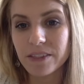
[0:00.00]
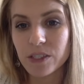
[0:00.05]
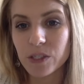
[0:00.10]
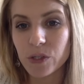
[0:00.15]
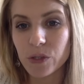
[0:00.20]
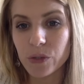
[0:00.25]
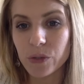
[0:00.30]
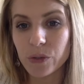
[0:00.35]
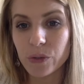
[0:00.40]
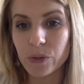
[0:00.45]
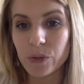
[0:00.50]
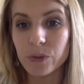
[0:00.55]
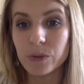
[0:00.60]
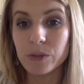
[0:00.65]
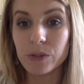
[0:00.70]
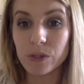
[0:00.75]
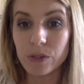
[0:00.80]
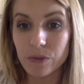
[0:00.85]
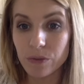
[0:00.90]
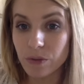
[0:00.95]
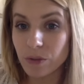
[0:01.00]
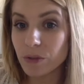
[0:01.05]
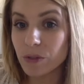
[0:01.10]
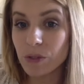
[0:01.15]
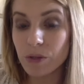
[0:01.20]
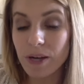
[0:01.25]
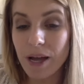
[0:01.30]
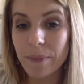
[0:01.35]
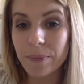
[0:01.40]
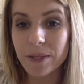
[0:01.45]
to do
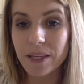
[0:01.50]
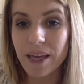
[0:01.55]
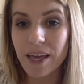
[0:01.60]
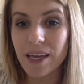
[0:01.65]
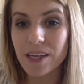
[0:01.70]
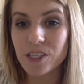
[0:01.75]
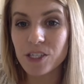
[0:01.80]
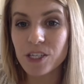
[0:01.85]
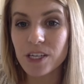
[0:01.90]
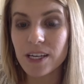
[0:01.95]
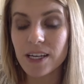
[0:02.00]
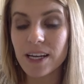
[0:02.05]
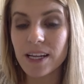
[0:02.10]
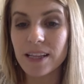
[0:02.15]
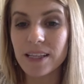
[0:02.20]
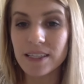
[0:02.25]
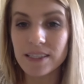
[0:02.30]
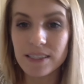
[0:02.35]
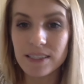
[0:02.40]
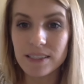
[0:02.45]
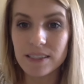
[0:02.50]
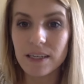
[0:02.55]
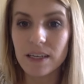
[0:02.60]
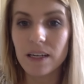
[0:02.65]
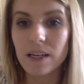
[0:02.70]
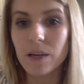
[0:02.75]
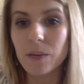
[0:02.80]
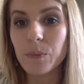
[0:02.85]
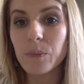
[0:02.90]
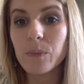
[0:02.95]
an application, and this is going
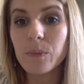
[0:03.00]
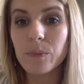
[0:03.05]
to